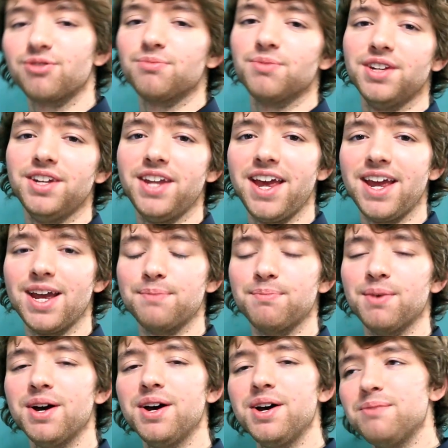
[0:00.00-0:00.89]
from the
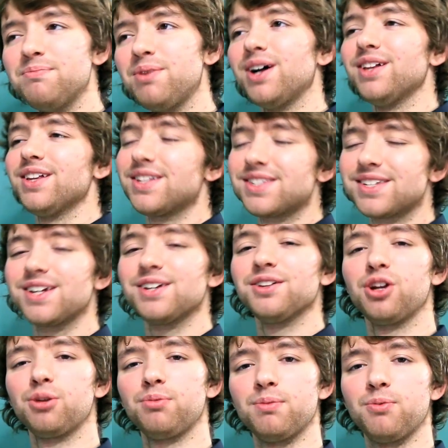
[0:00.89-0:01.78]
name, but let's get
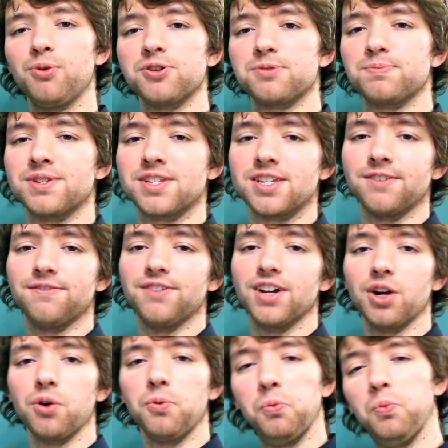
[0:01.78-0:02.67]
a little bit more
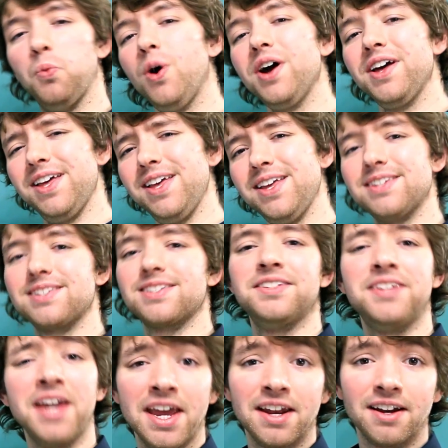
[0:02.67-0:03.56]
specific. What is
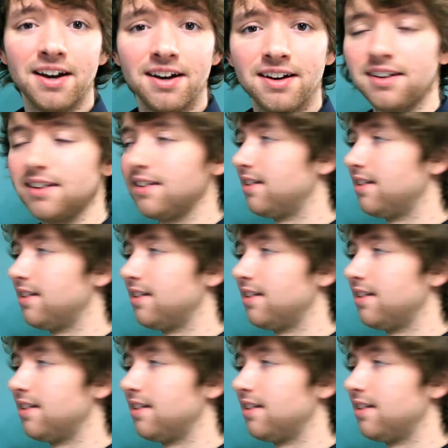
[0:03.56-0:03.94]
data?